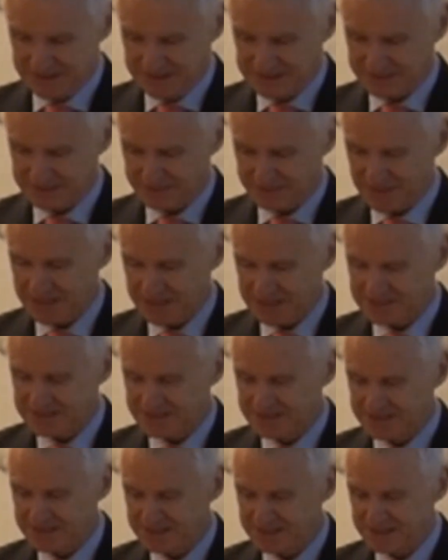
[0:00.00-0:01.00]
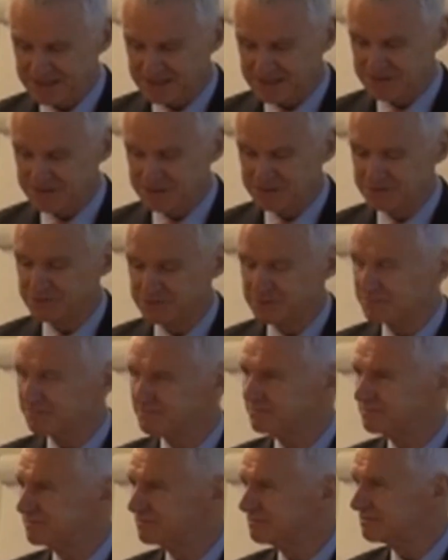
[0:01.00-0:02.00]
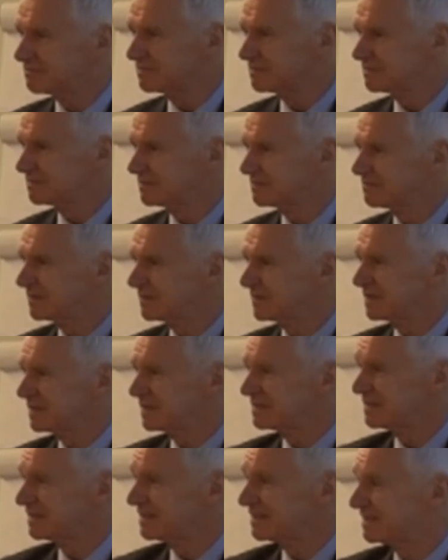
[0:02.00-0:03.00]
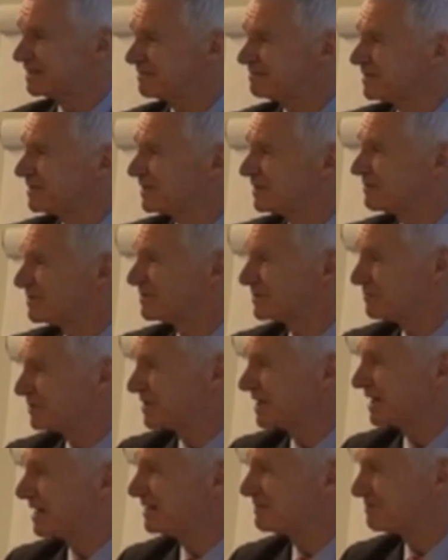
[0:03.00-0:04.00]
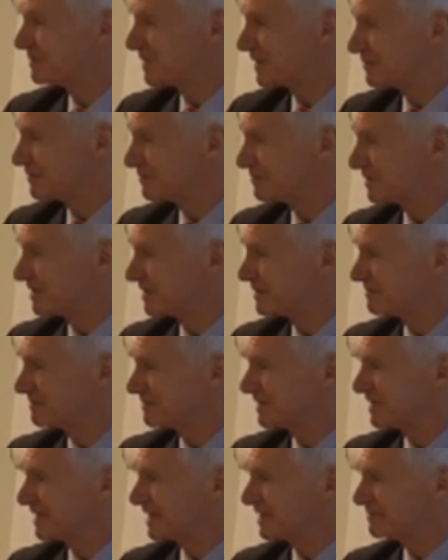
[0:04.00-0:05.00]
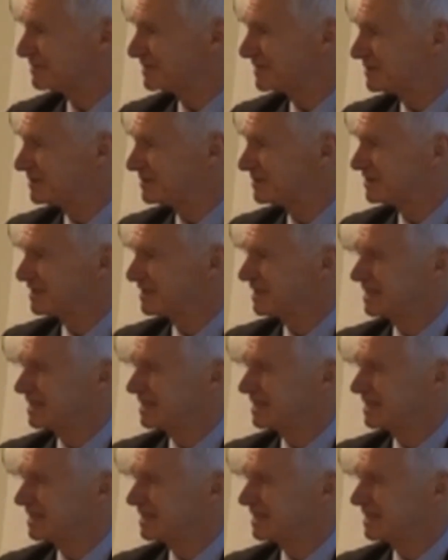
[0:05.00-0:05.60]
This applies in the EU, in Italy over the weekend, by the way, an outage.